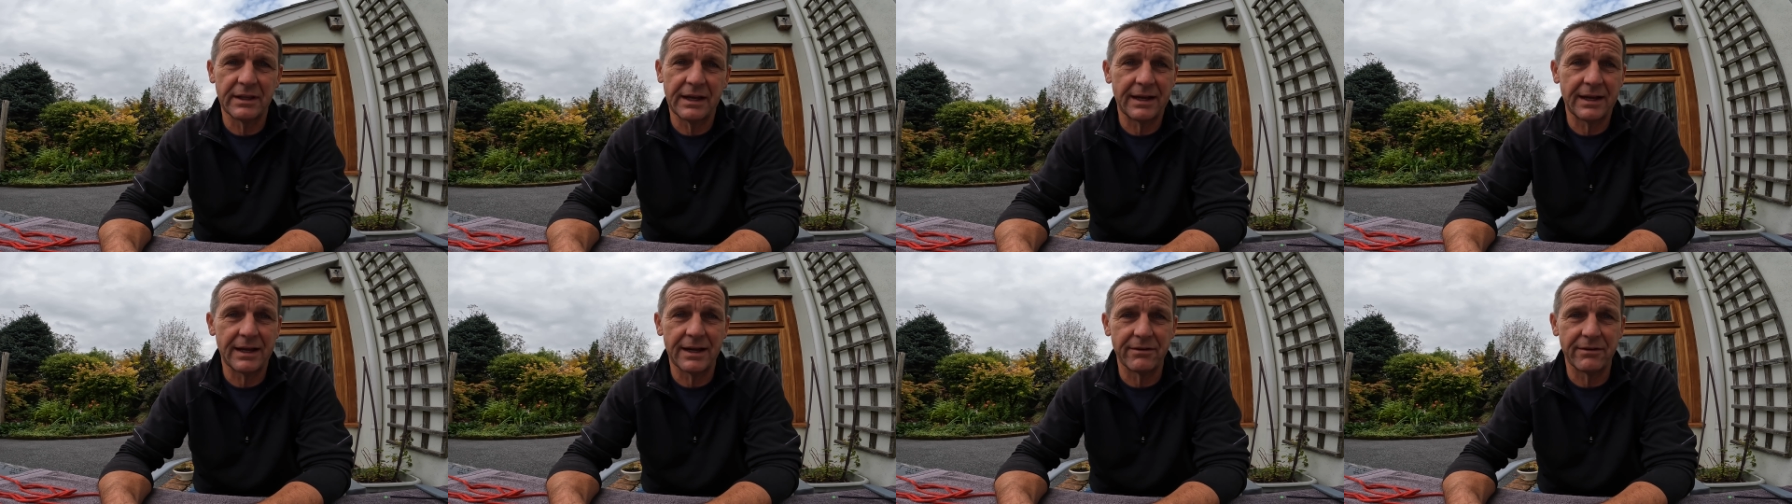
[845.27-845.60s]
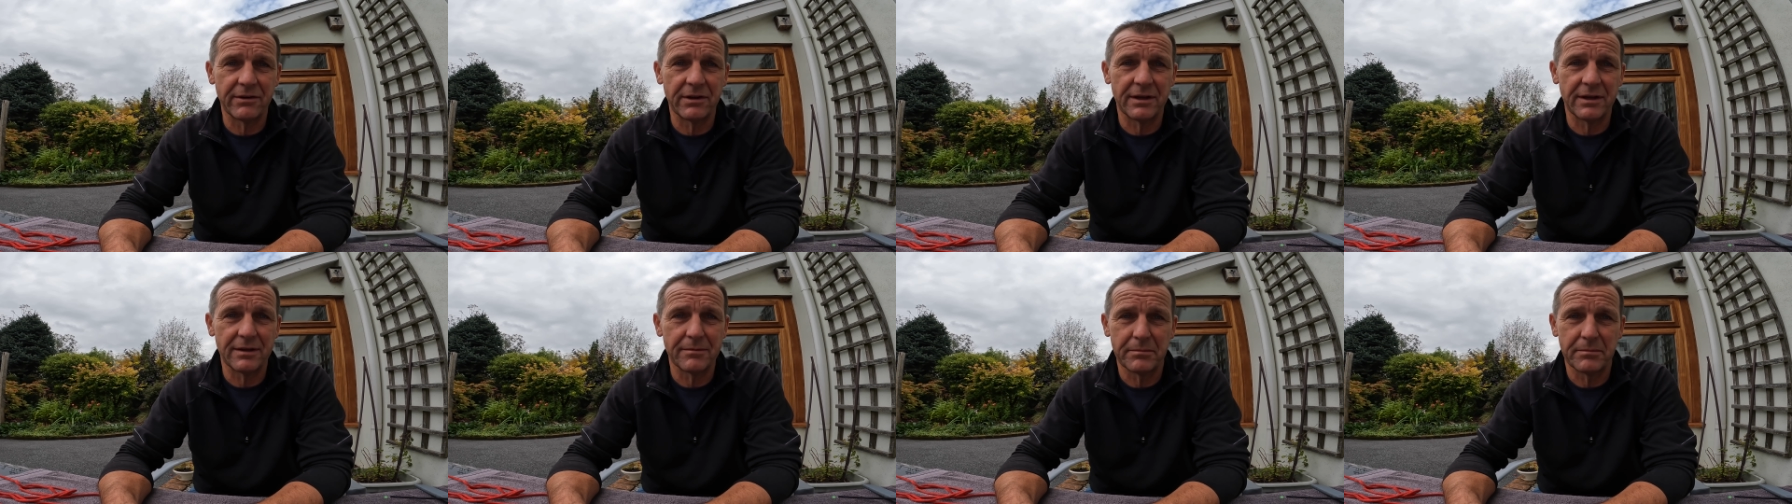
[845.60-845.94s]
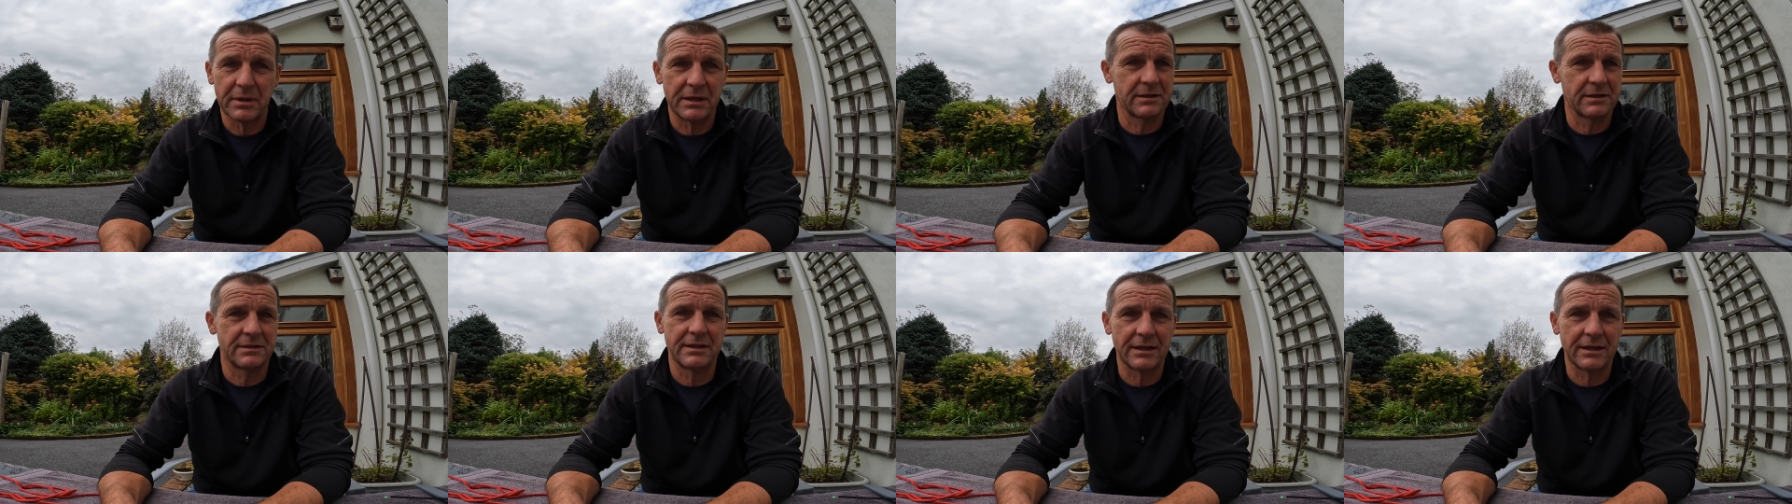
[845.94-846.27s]
that area
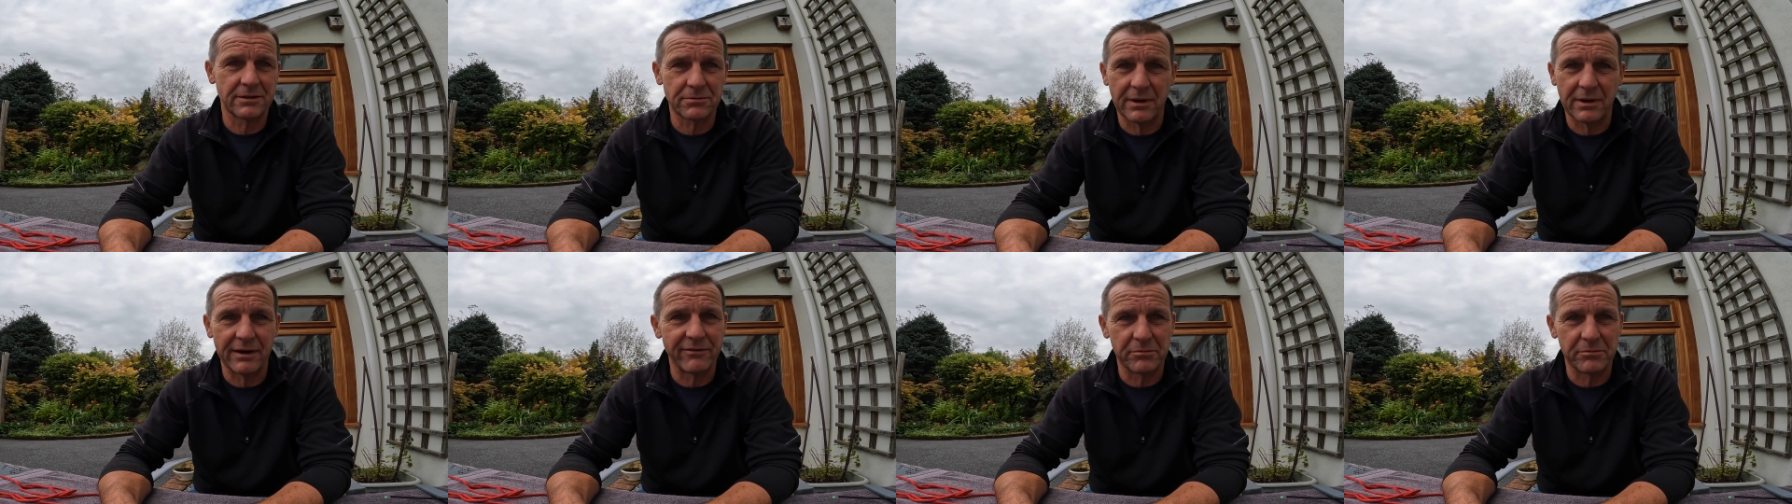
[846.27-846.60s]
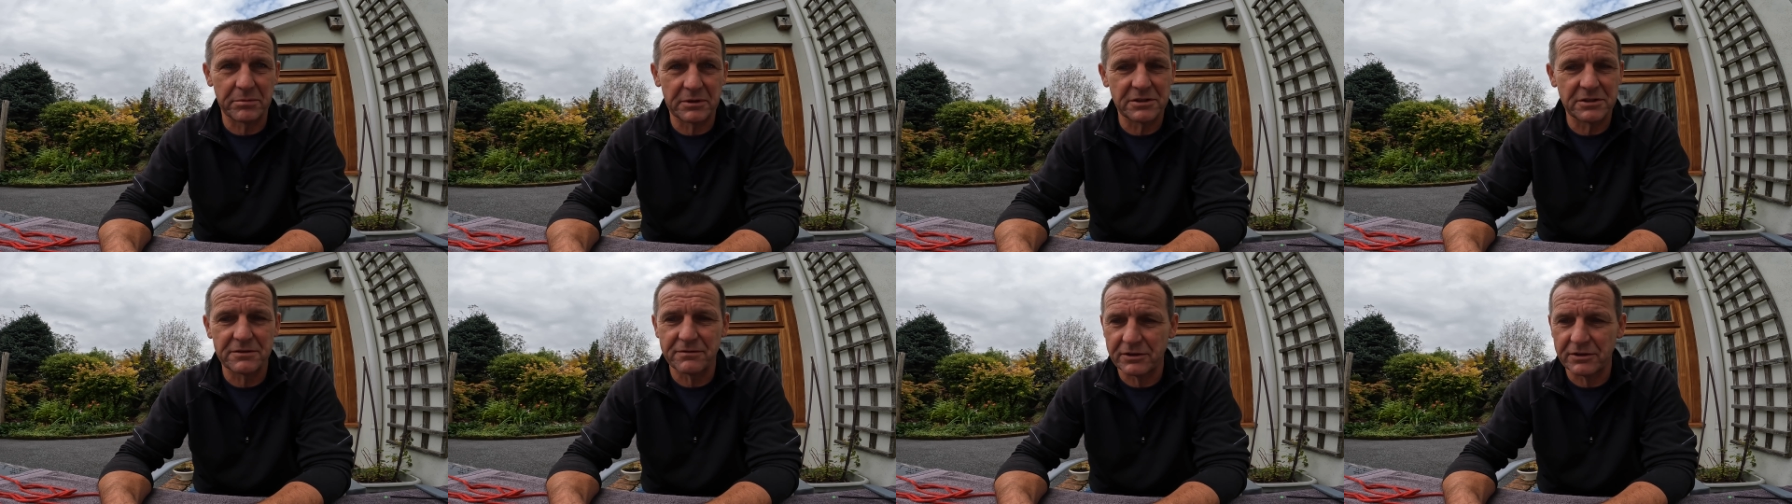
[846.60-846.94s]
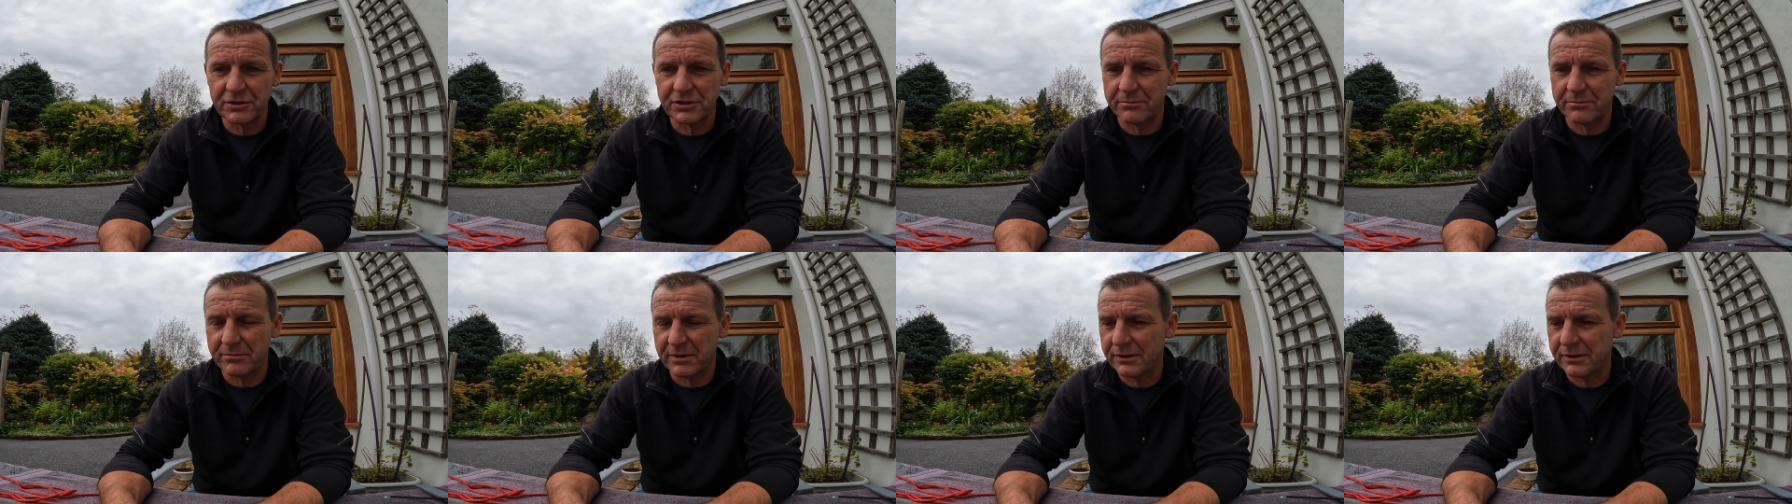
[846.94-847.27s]
because that's what everybody's
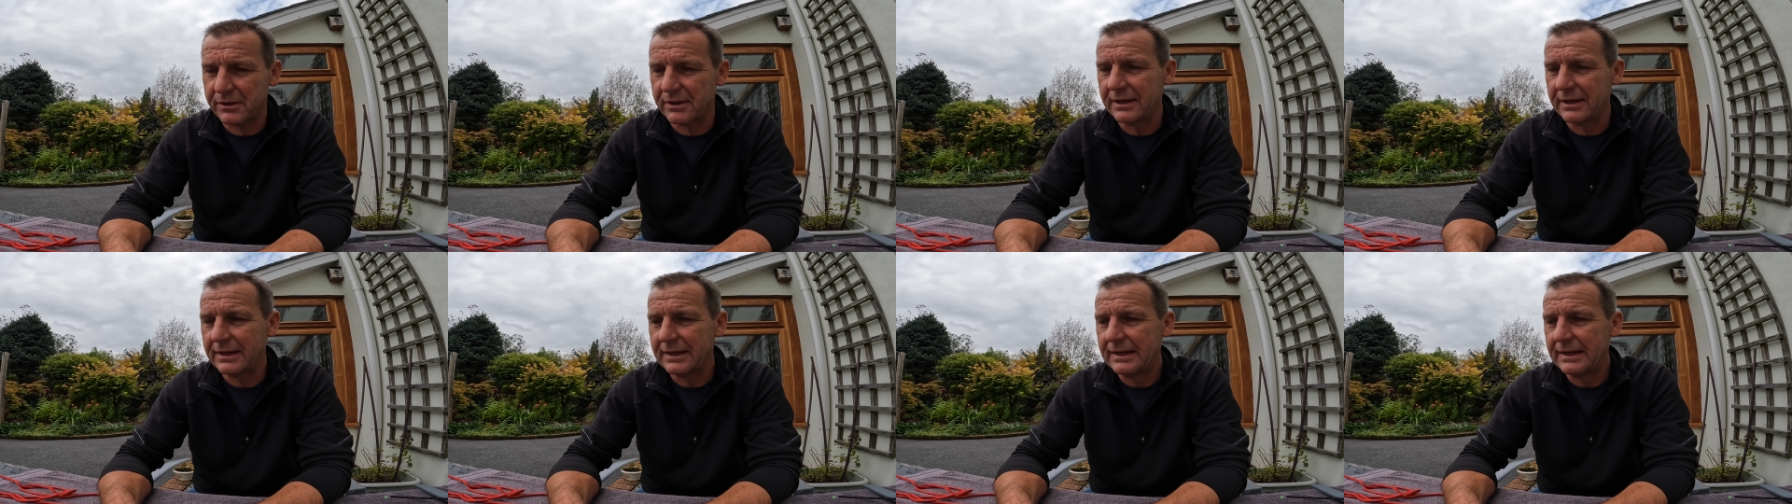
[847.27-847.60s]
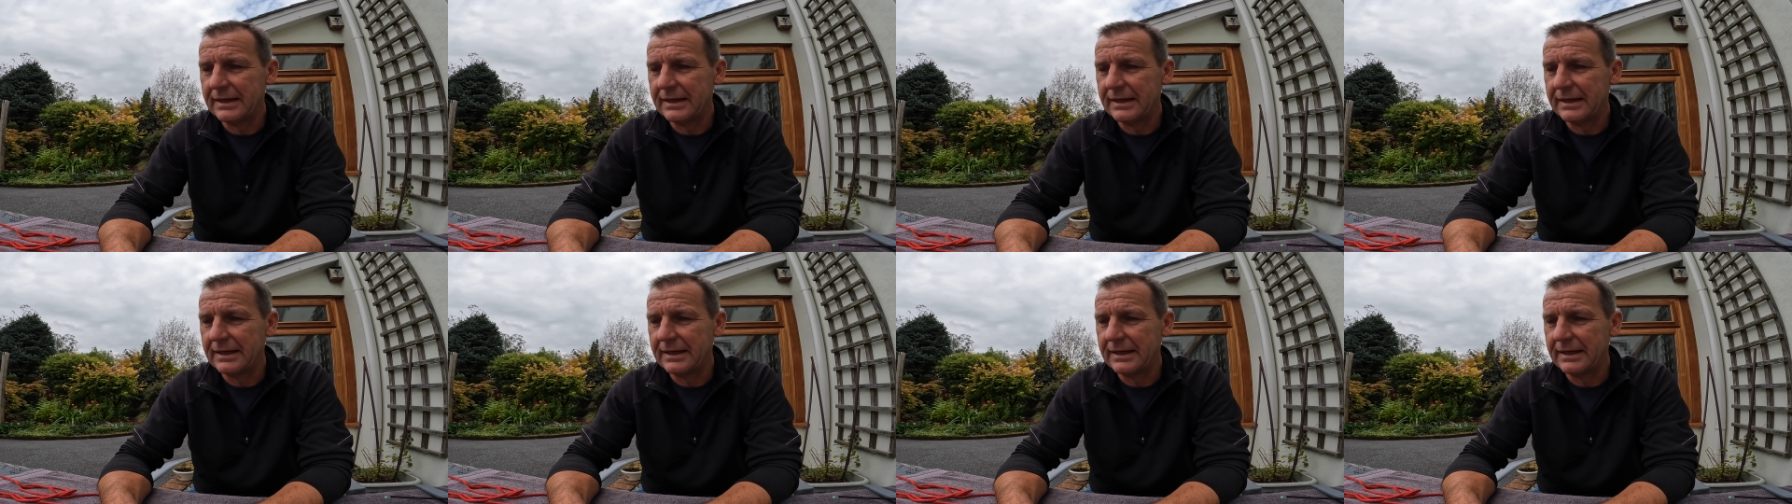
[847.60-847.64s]
fishing with.